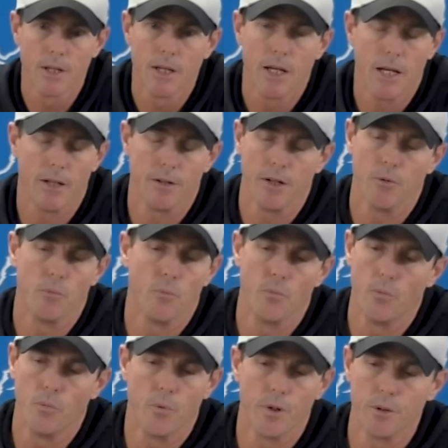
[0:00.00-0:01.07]
and then
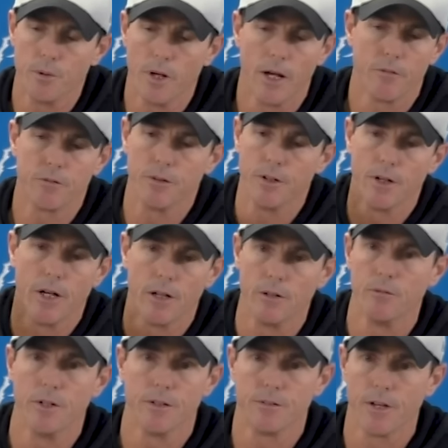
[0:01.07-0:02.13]
when you have to
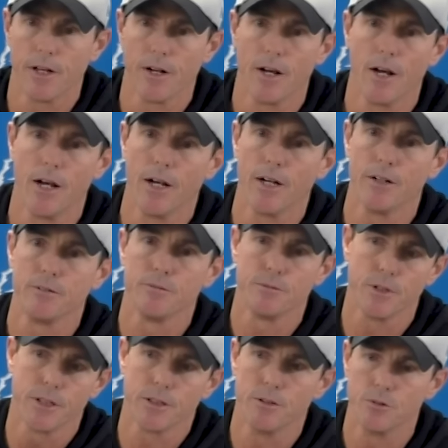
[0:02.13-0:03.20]
elevate that high,
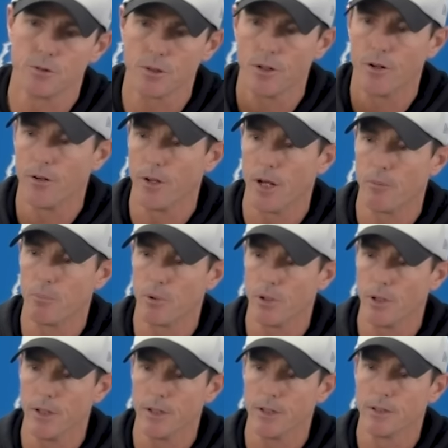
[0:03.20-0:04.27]
like you saw on that
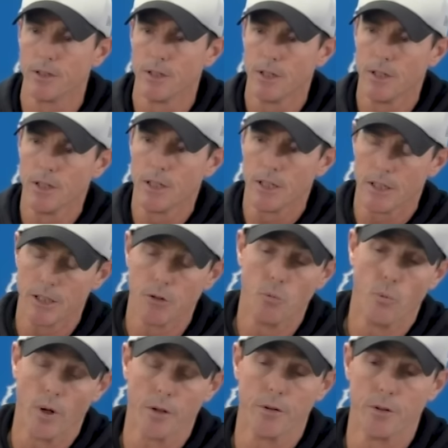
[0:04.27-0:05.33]
play,
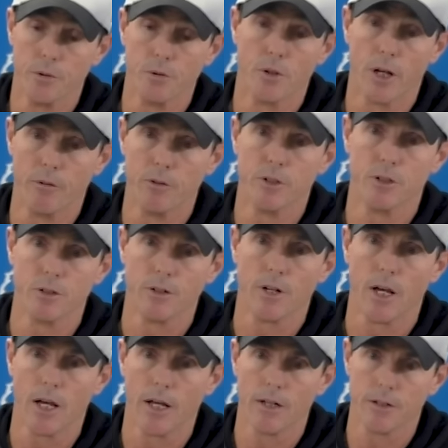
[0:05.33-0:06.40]
whether you leverage or
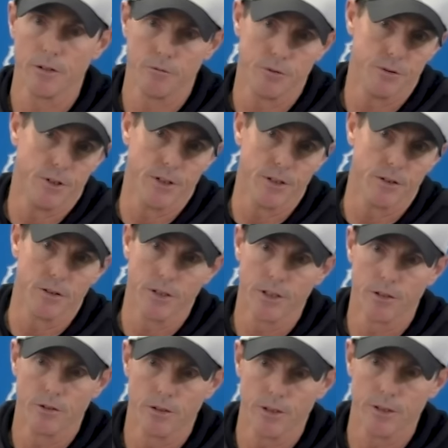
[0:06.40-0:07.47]
not, if you did it
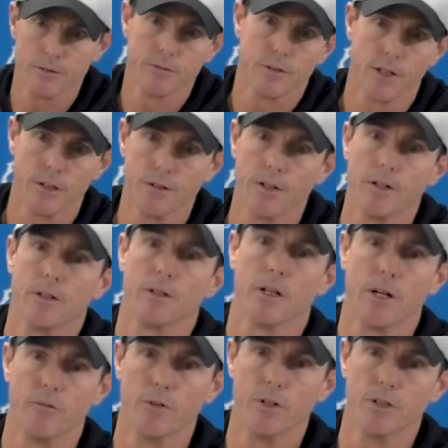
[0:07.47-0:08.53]
legally and didn't
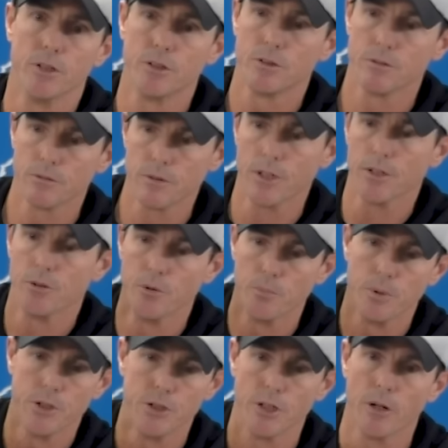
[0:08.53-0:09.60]
leverage, then you
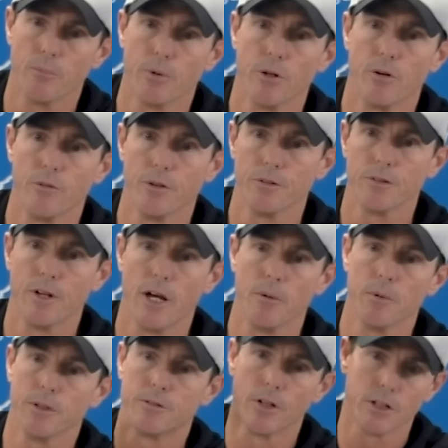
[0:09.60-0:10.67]
would be jumping over the
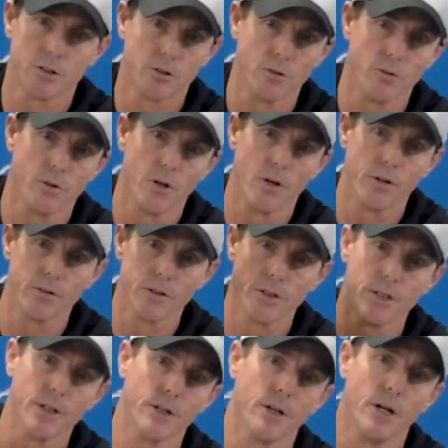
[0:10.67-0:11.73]
top. It takes so long to
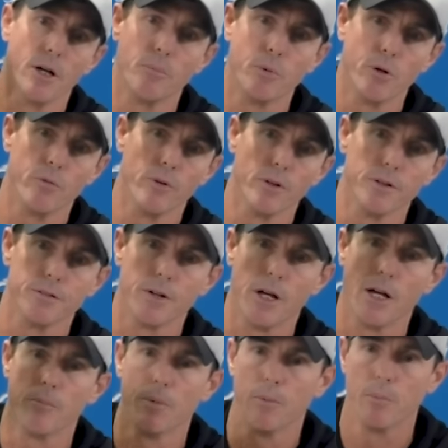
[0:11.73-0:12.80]
get up over the
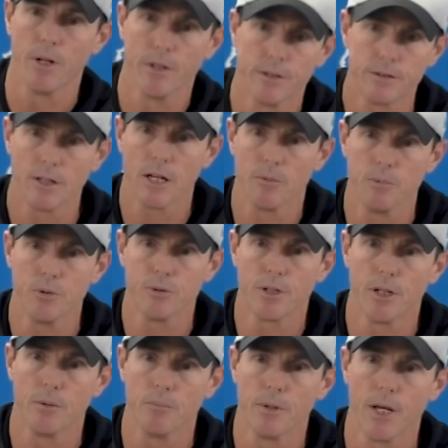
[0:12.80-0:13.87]
top that by the time you
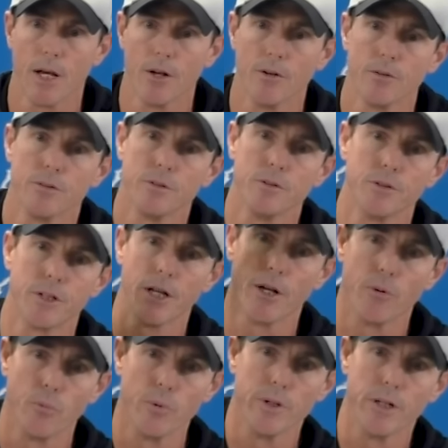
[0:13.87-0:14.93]
come down, you
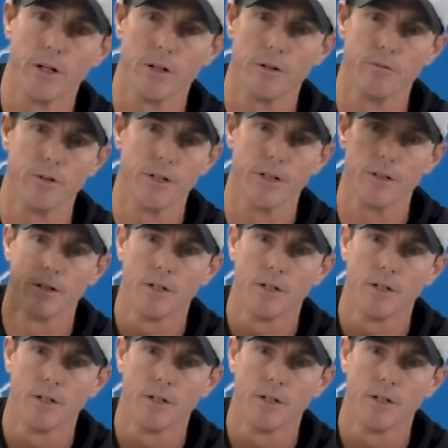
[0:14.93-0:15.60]
can't re-elevate.